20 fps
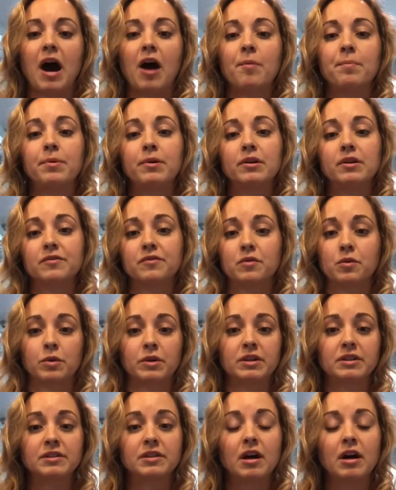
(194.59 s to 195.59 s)
output of
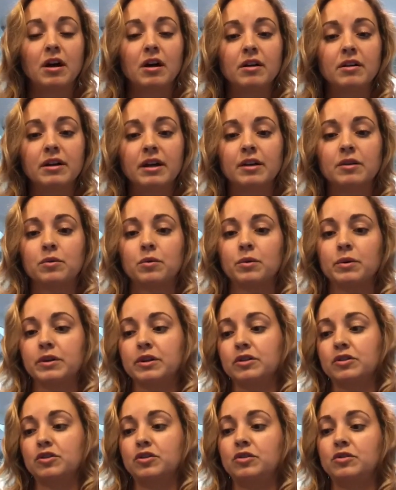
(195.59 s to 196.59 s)
cortisol in
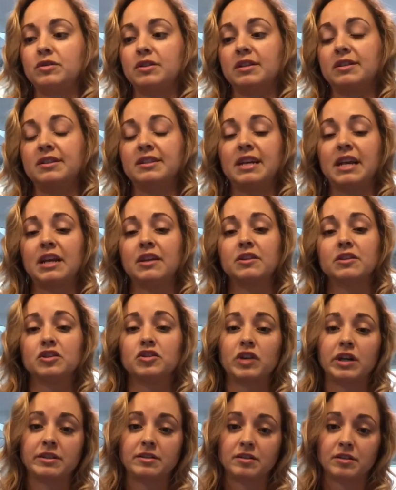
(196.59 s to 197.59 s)
order to sustain the
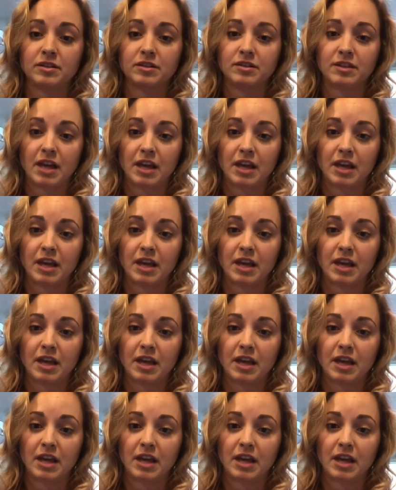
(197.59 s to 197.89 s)
stressors